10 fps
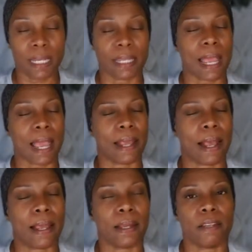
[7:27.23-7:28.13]
and I
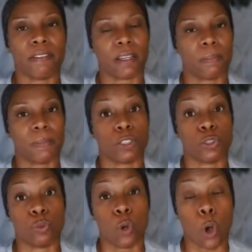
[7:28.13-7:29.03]
highly recommend
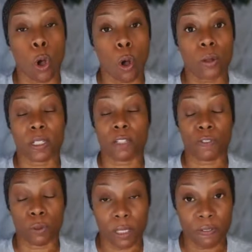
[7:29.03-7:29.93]
you call, and if you
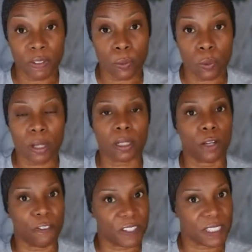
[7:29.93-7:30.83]
live near one, go
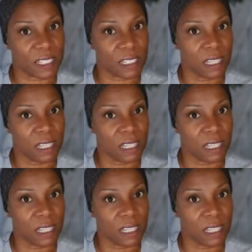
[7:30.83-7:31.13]
visit.